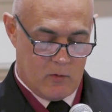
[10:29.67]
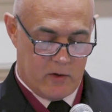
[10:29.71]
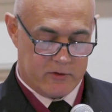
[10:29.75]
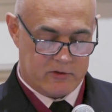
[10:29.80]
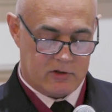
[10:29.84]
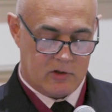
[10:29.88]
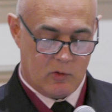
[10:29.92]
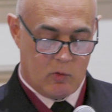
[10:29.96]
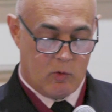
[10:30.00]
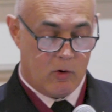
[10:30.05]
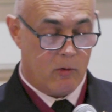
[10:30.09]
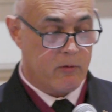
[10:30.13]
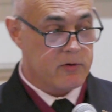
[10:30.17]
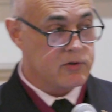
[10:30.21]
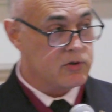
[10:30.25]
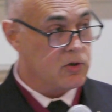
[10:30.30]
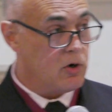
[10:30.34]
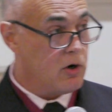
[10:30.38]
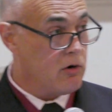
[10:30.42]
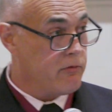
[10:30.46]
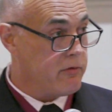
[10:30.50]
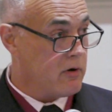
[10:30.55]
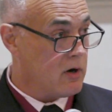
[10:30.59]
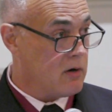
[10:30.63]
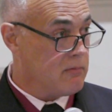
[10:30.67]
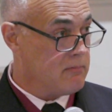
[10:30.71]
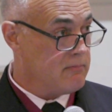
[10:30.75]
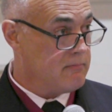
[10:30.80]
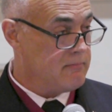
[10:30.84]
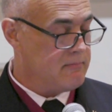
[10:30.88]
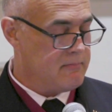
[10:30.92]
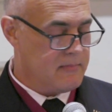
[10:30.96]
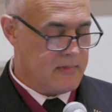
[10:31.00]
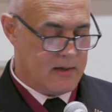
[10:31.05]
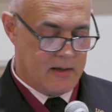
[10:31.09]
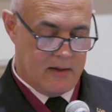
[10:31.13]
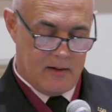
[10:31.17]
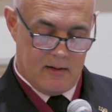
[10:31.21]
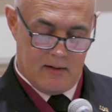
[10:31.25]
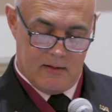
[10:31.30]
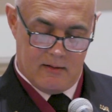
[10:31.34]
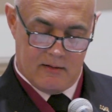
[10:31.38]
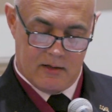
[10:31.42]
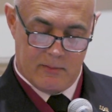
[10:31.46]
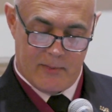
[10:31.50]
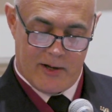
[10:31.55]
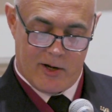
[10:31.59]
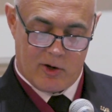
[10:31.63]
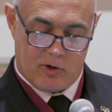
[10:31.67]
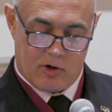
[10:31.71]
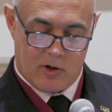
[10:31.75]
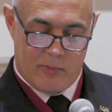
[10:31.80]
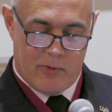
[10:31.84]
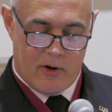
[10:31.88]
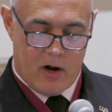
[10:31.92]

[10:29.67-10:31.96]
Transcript: Once the war was over, the medical